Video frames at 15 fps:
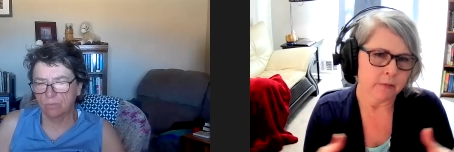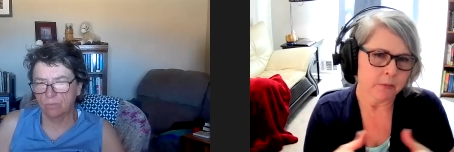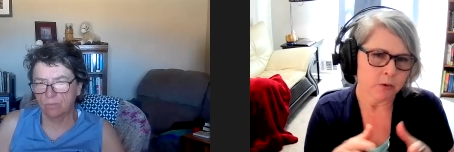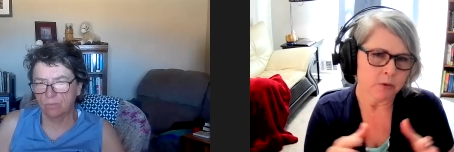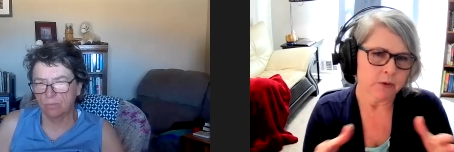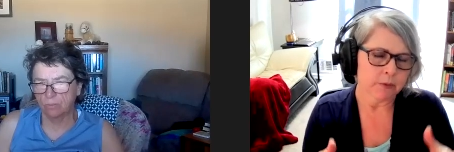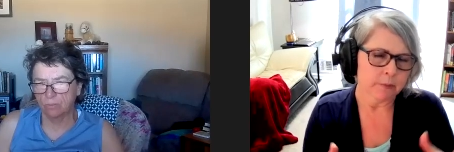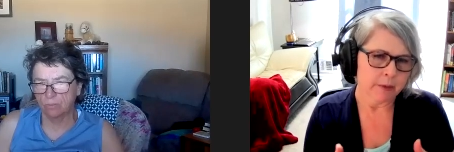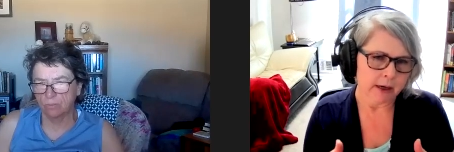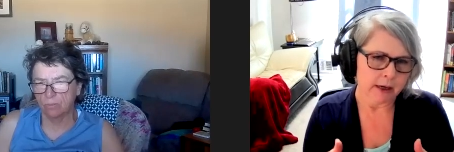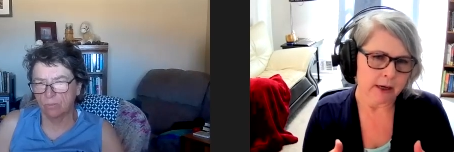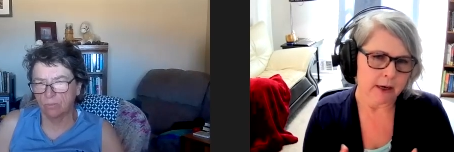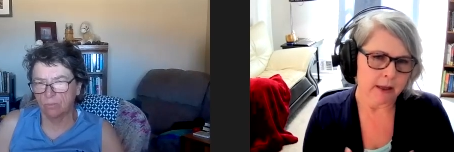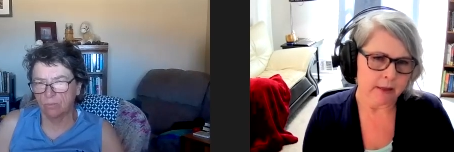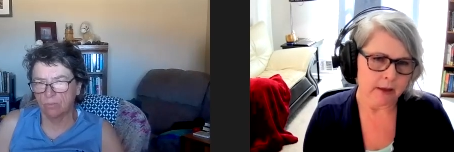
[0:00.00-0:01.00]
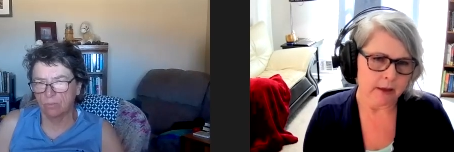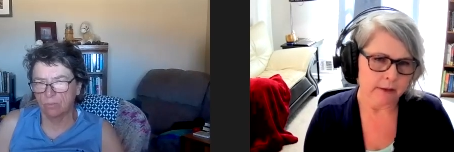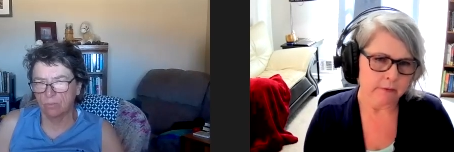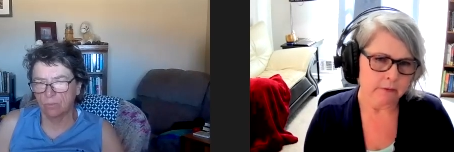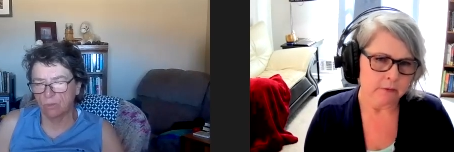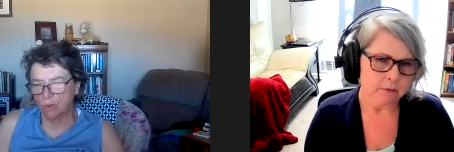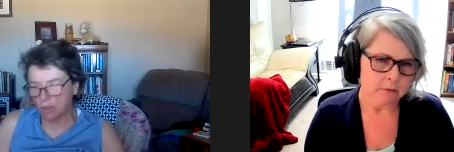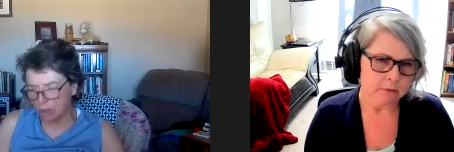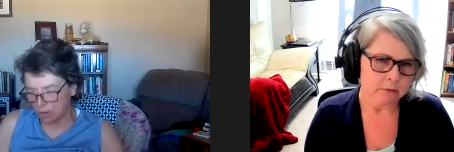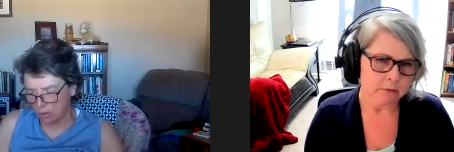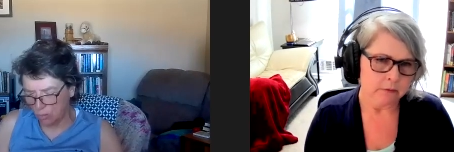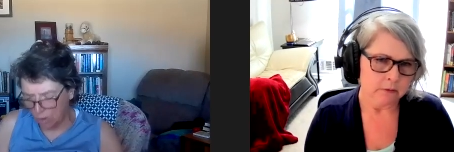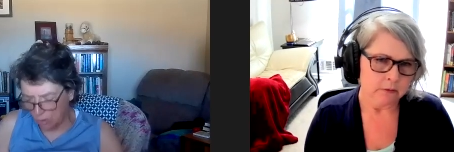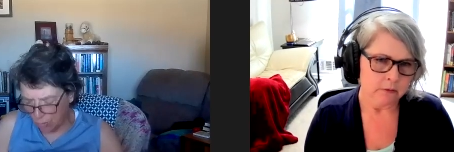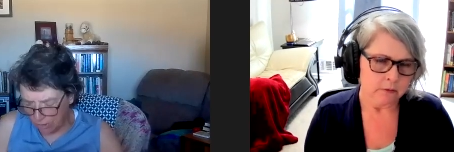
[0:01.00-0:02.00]
Speaker 1: the most from that kind of thing?
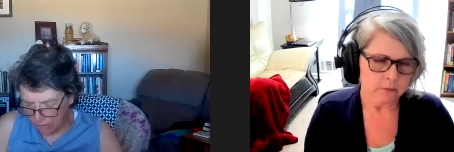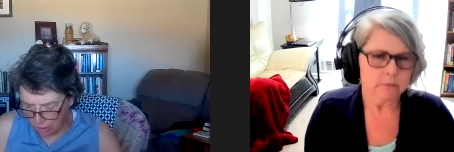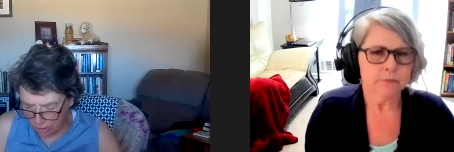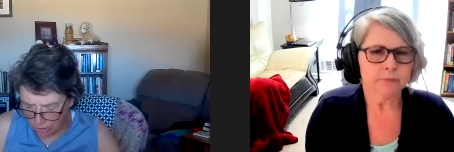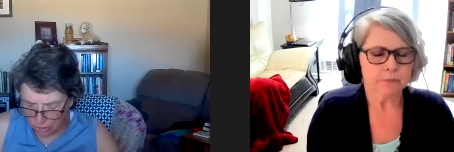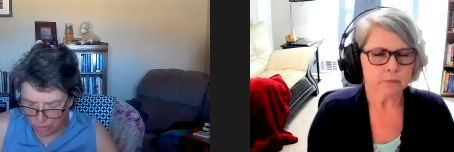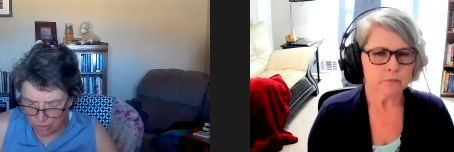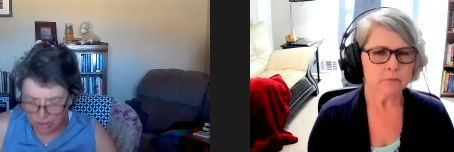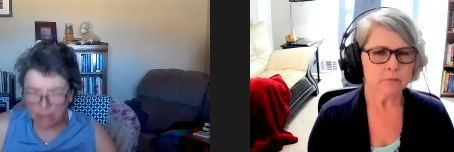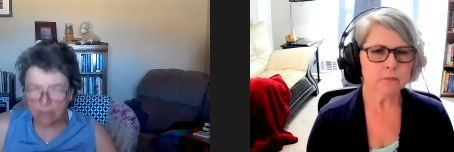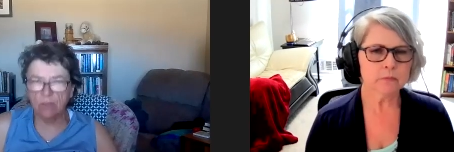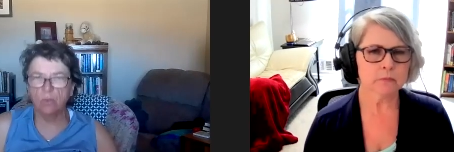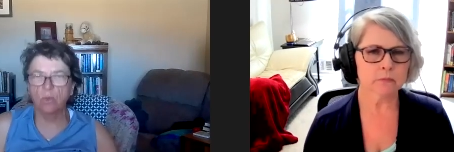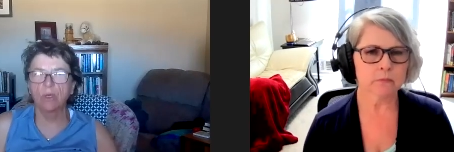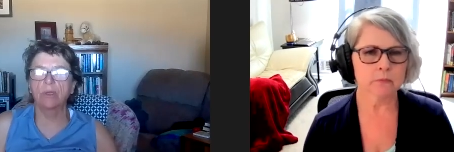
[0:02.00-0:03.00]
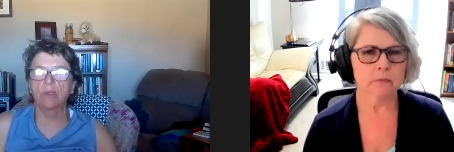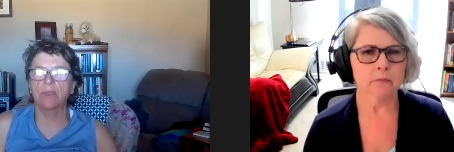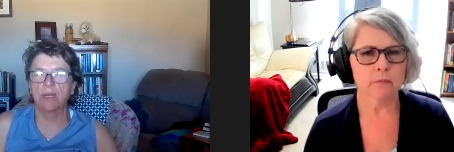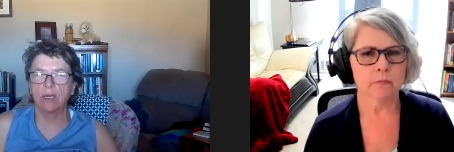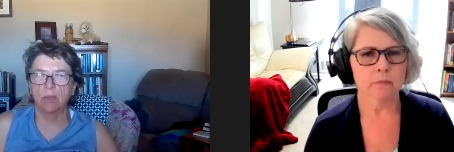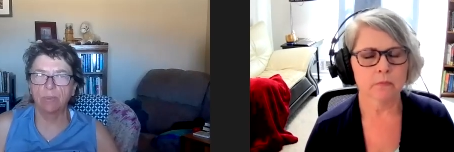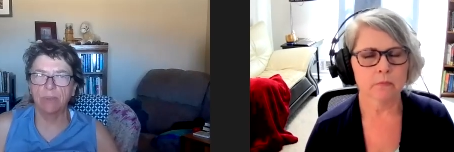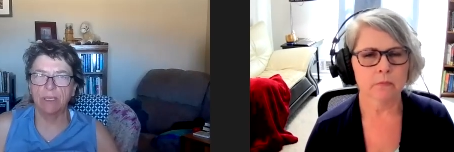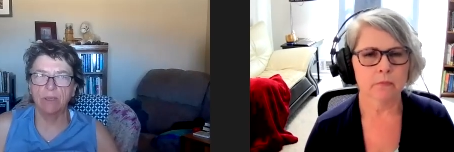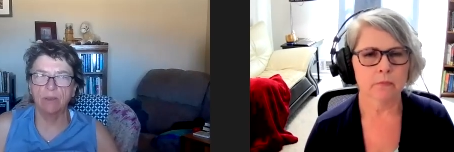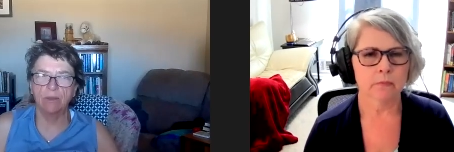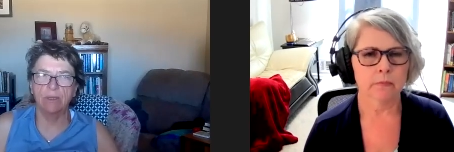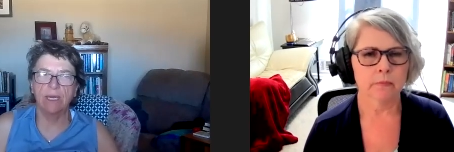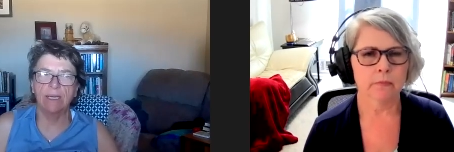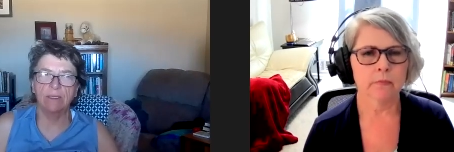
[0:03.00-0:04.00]
Speaker 2: Sure. Well, when you're using the word
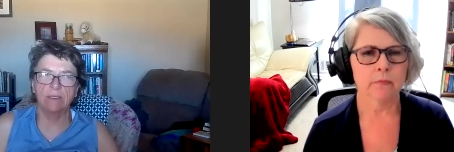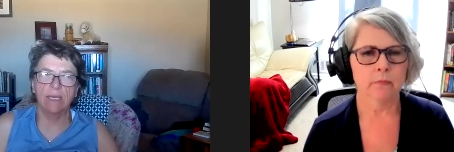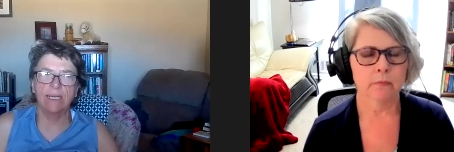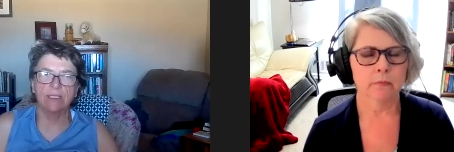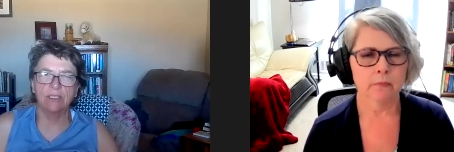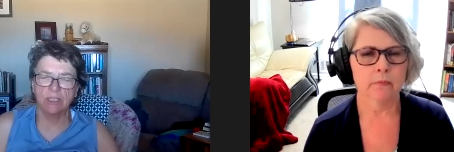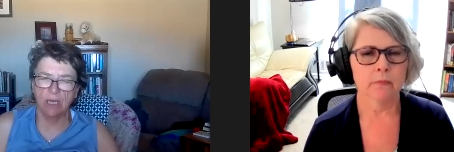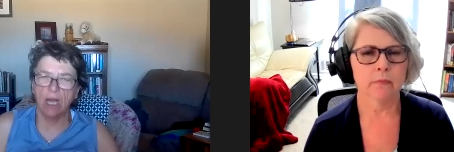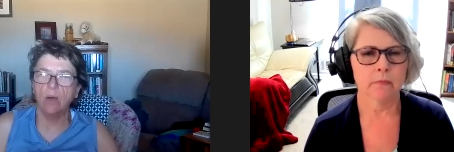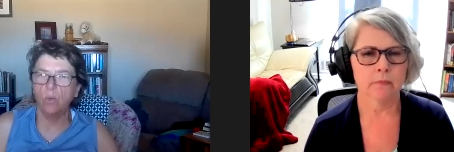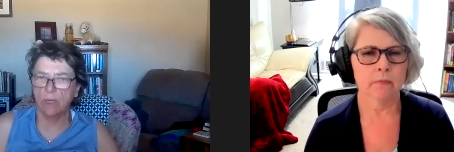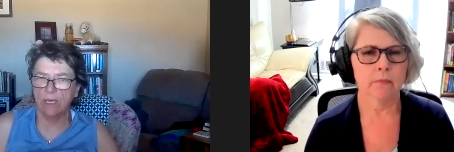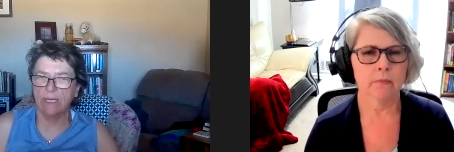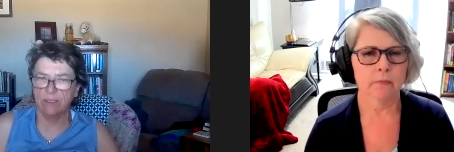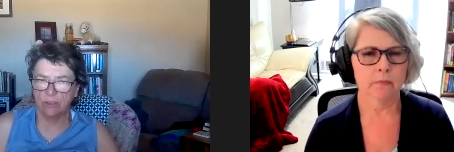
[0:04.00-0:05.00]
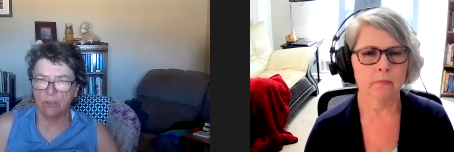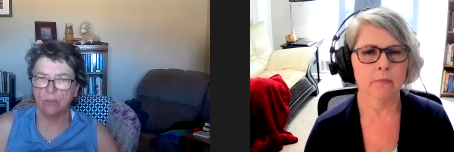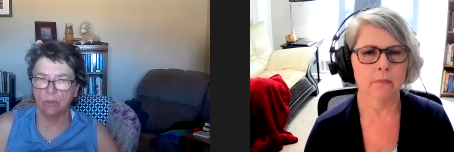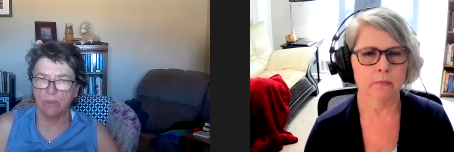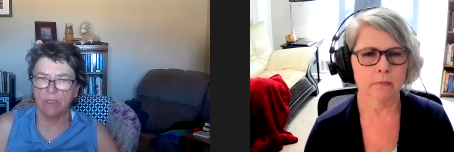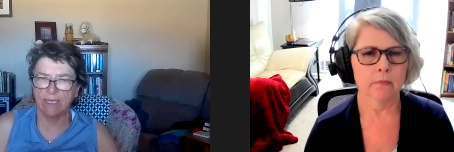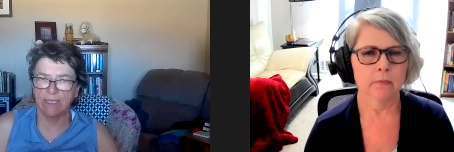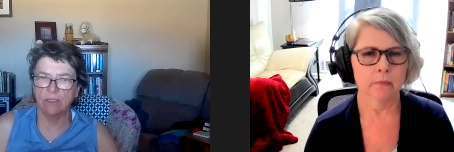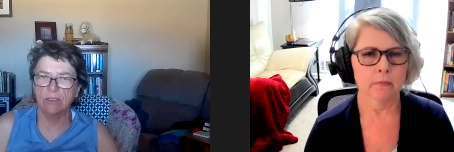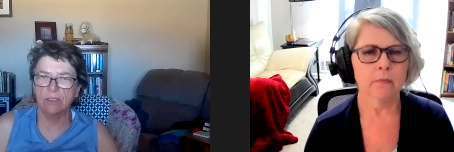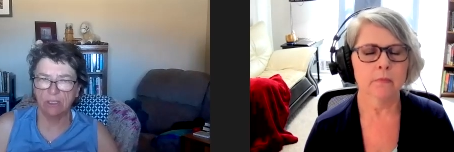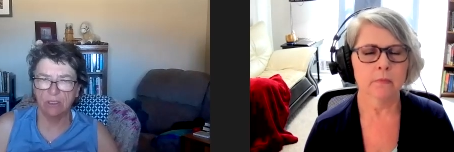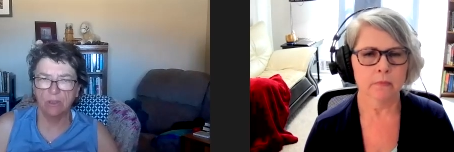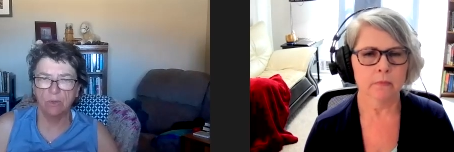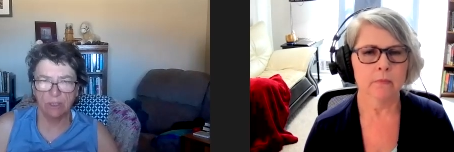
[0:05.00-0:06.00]
therapy, that that's not what I do, but I can
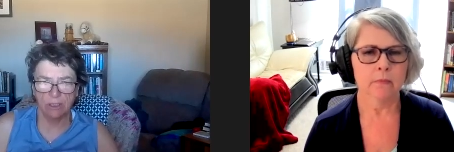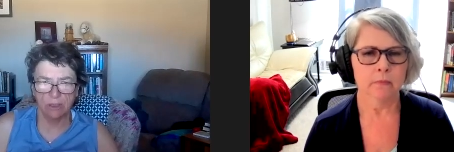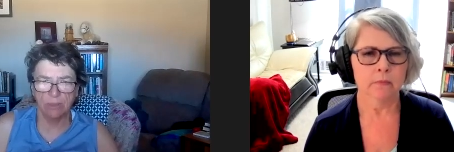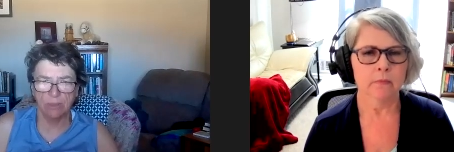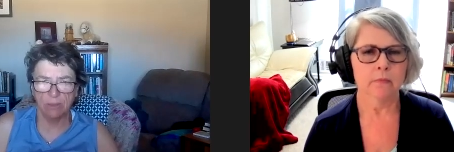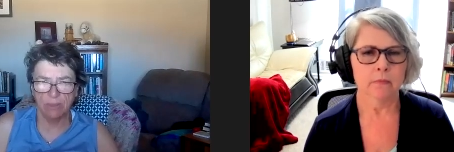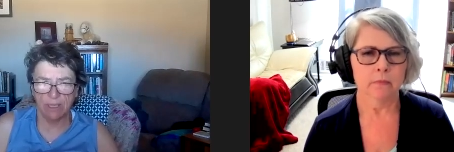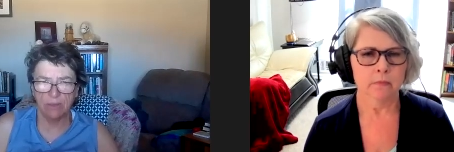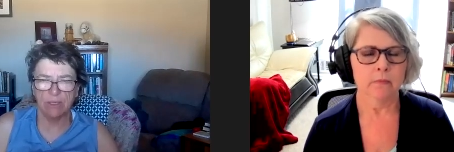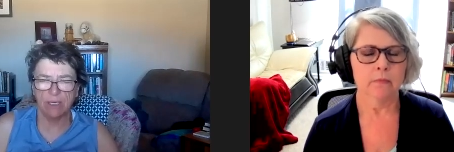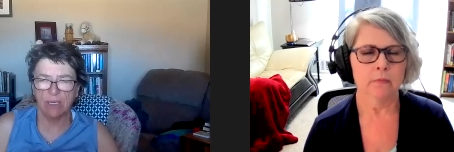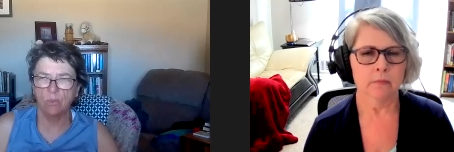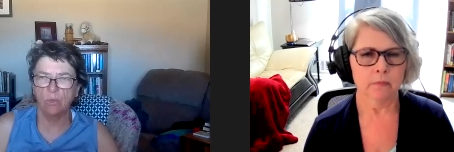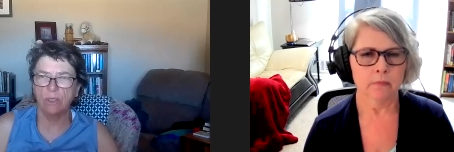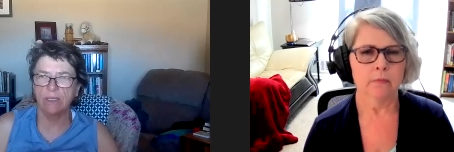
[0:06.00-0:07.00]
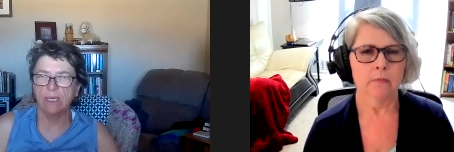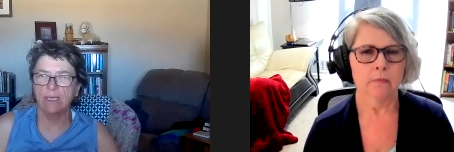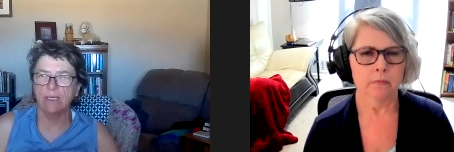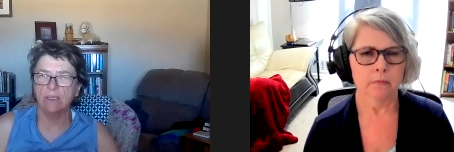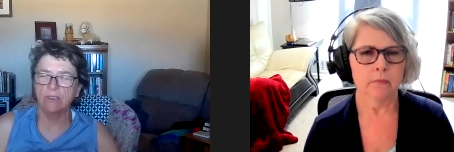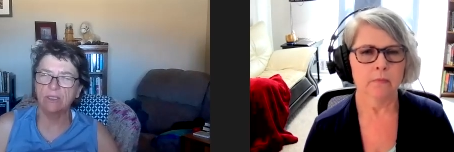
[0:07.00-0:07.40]
tell you a little bit about that. And what that